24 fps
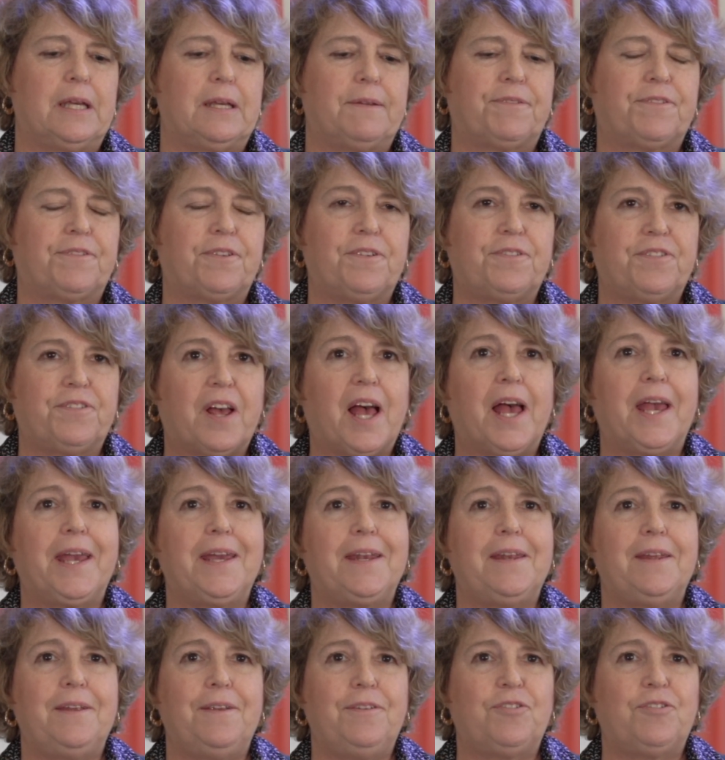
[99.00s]

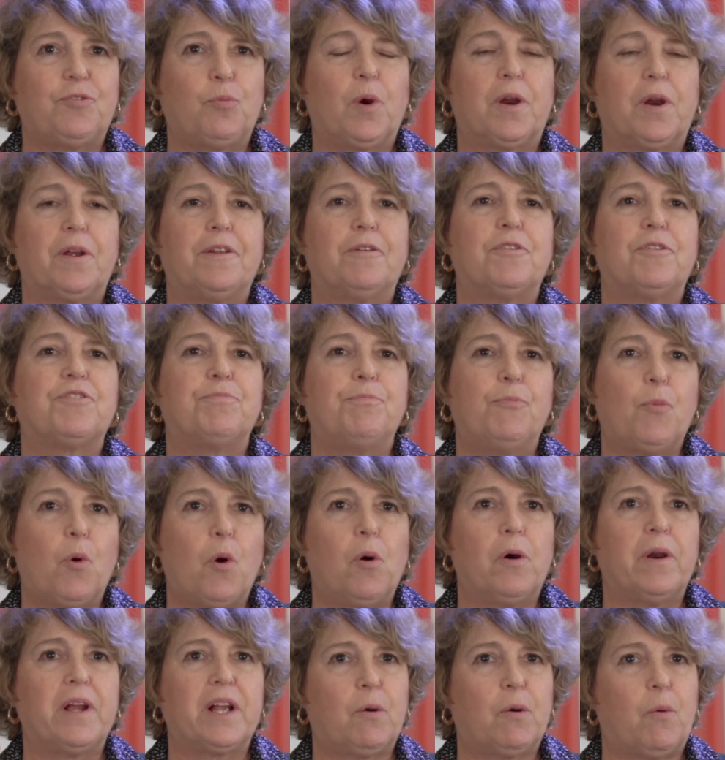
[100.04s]
societies where there's
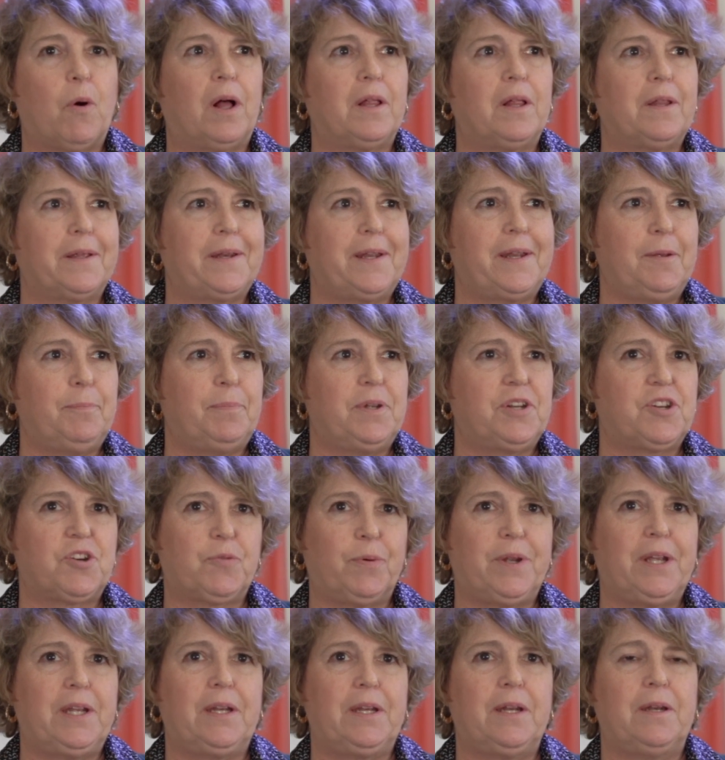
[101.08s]
more equality
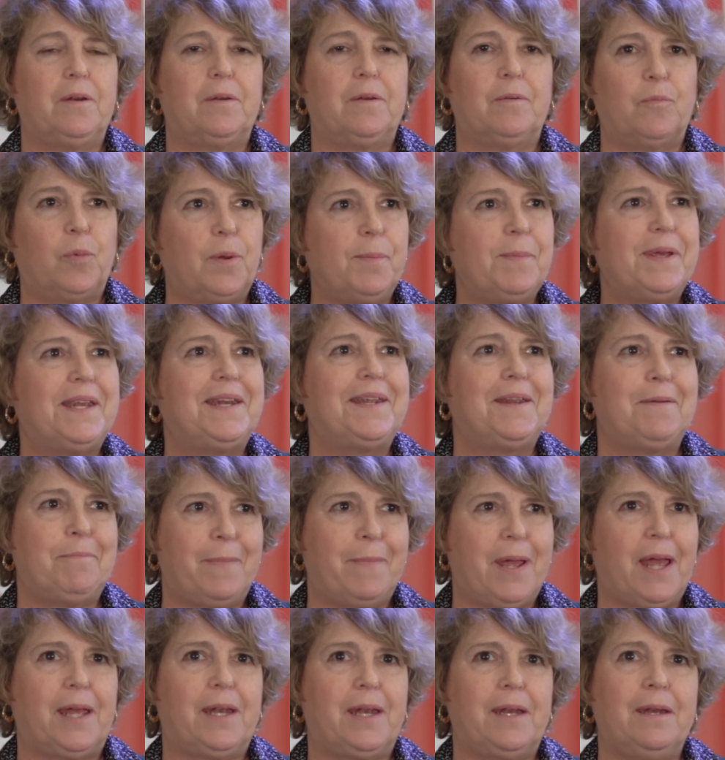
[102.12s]
between women and
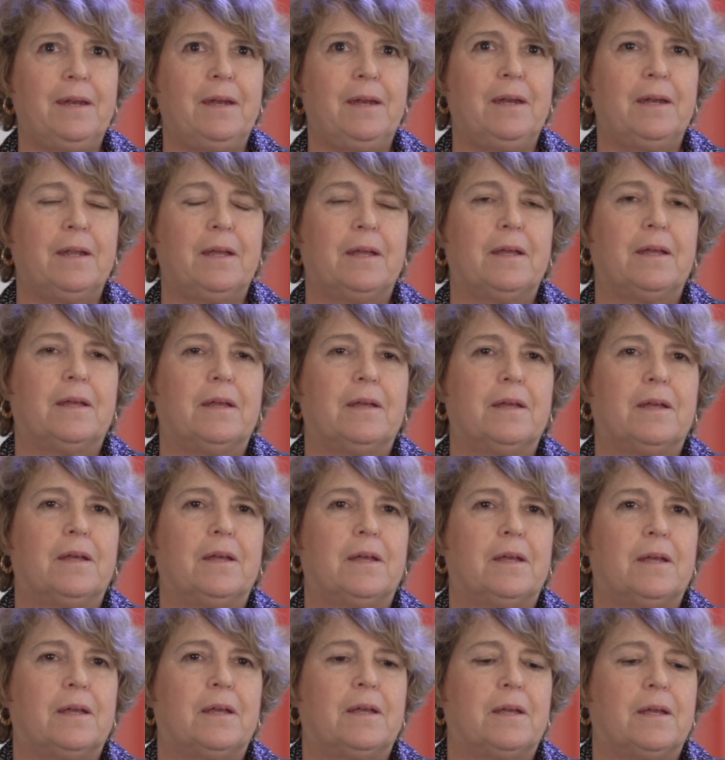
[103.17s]
men
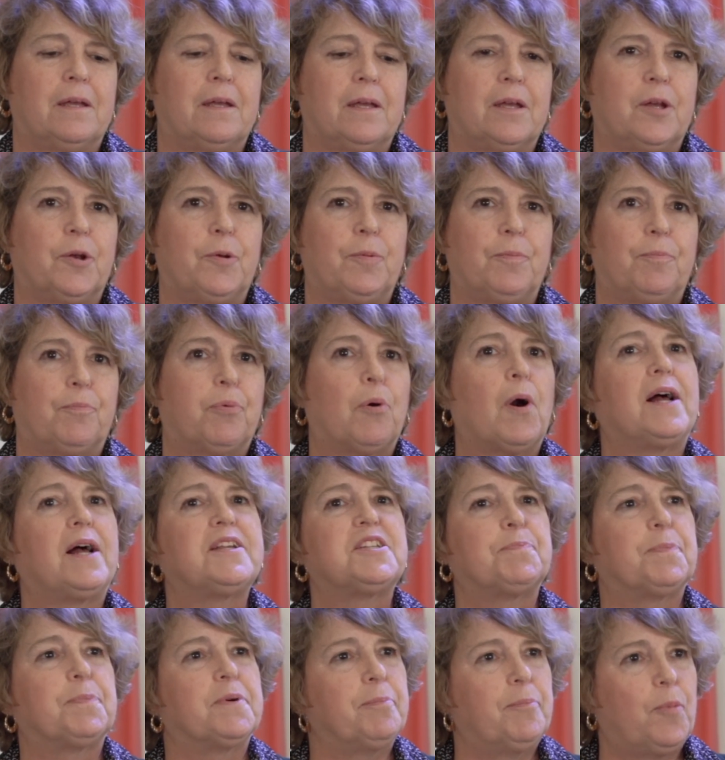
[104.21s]

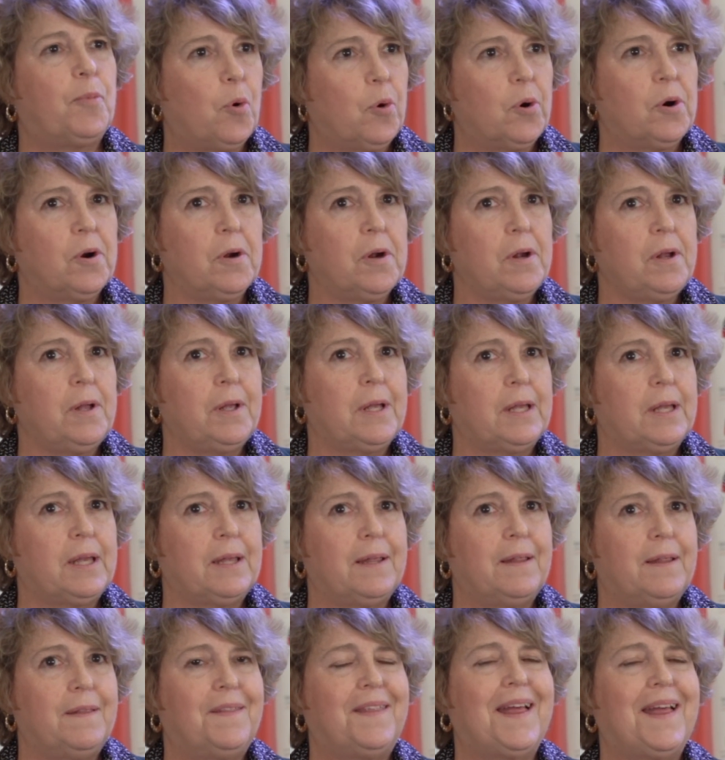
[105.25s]
prosper more,
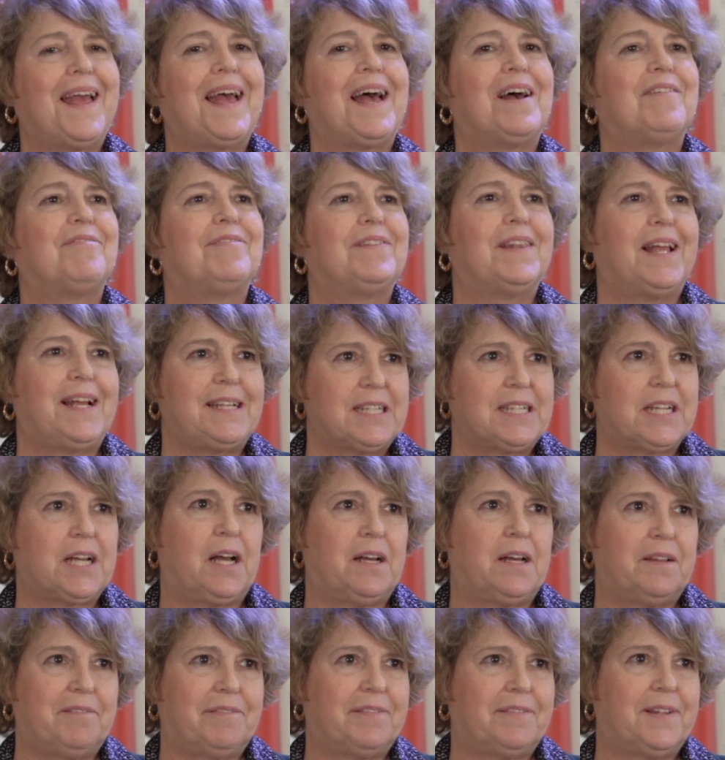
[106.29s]
they have less
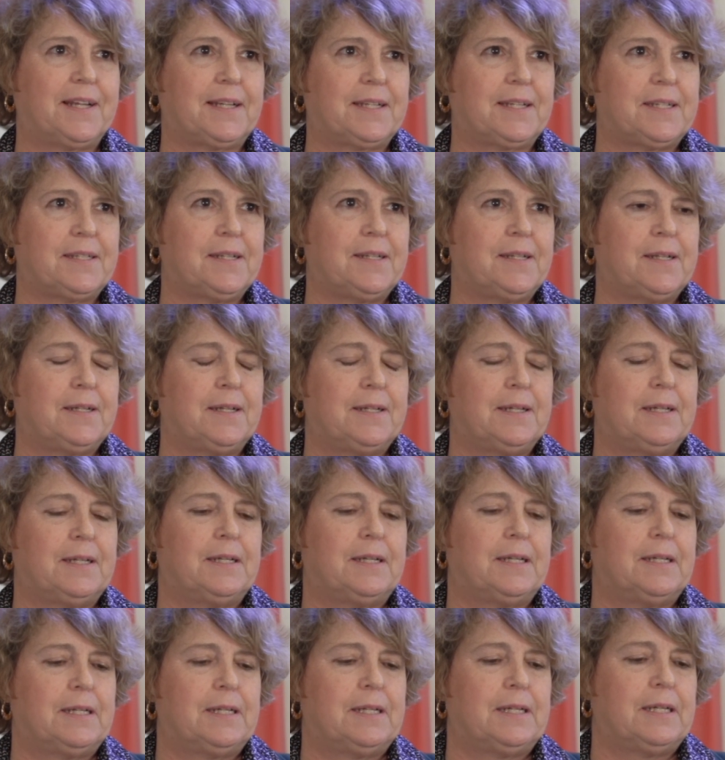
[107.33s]
conflict.
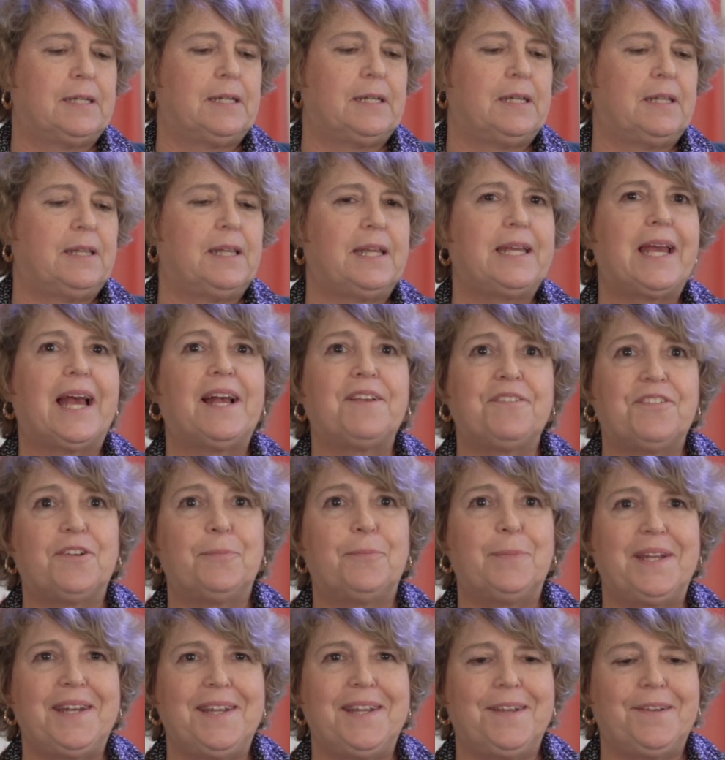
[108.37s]
The
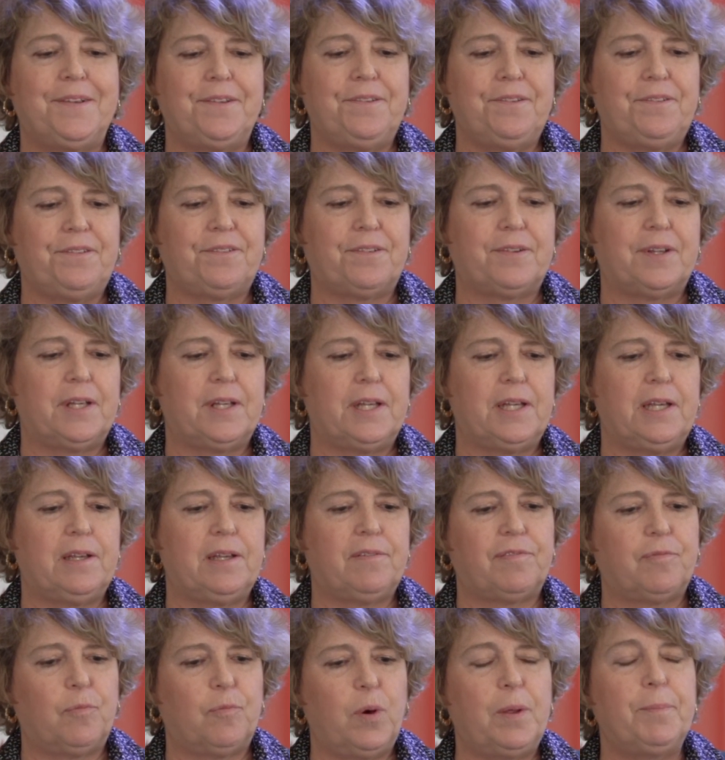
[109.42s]
estimate is
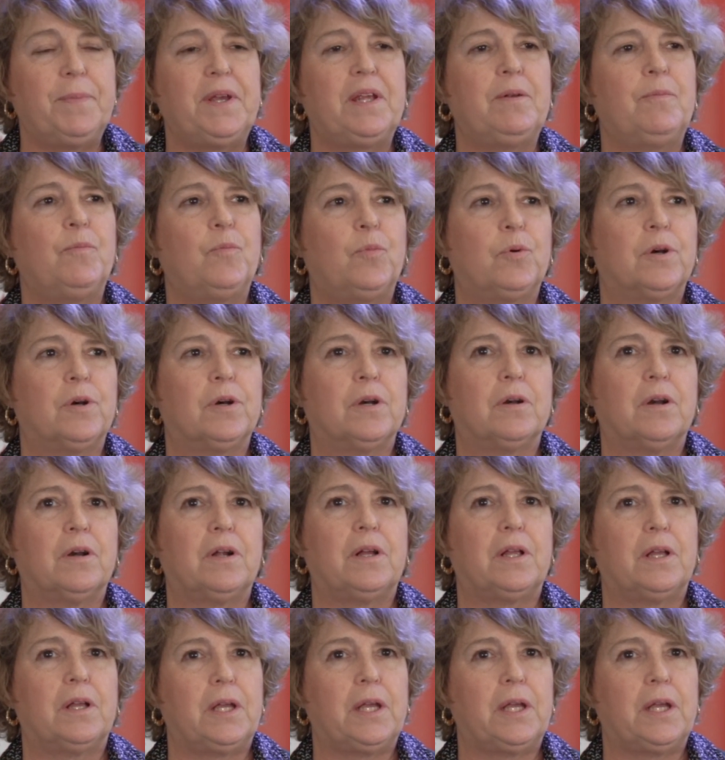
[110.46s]
if women were